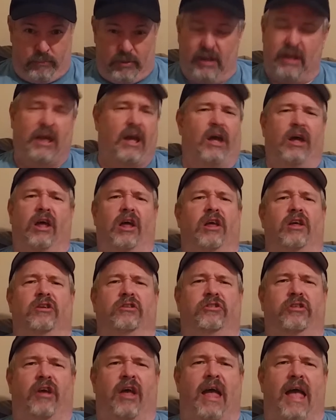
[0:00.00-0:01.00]

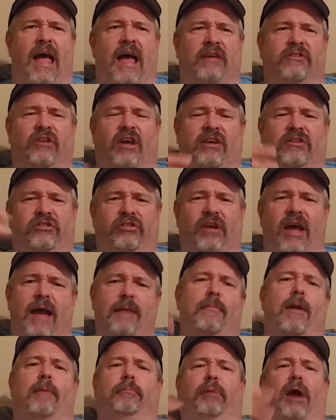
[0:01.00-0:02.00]
Because, as I
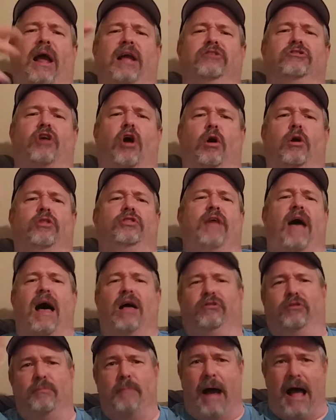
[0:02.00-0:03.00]
say, my brain's going a
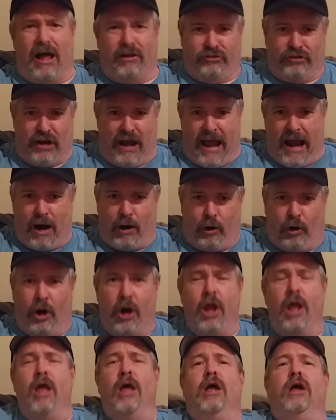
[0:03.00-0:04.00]
thousand miles an
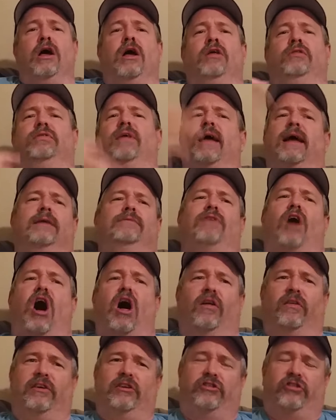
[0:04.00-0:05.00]
hour thinking of
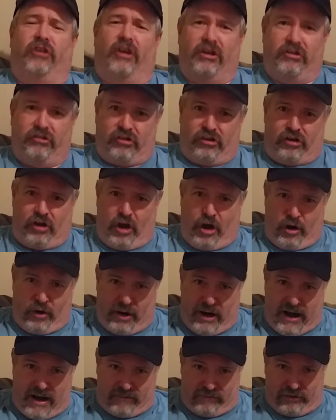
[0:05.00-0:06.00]
all these things to do
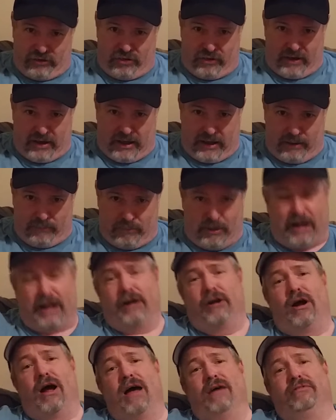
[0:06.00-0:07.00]
and everything, but I
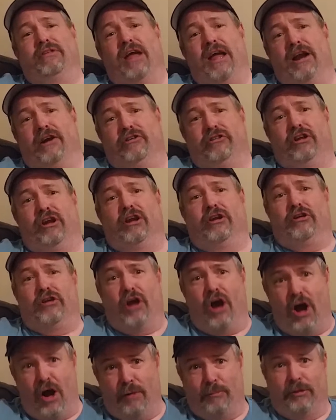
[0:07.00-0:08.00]
don't have the energy to
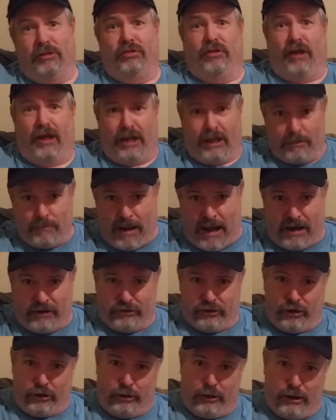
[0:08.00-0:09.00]
do them, and thinking
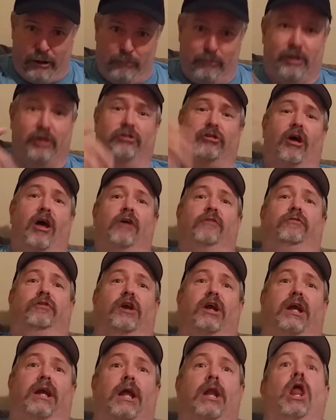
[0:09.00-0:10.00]
about doing them is a
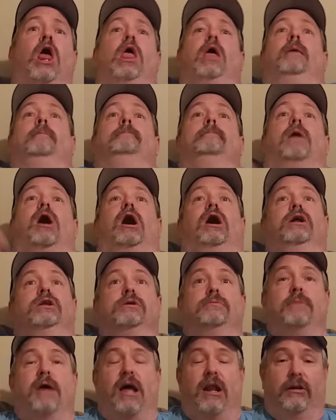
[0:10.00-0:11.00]
freaking
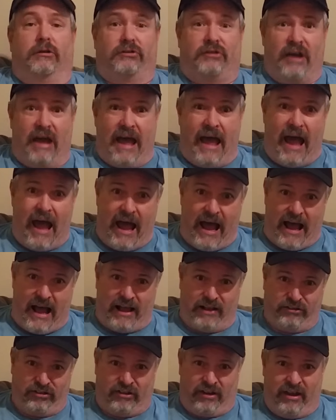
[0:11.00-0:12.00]
monumental
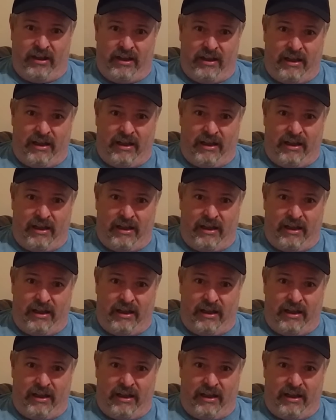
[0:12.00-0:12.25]
task.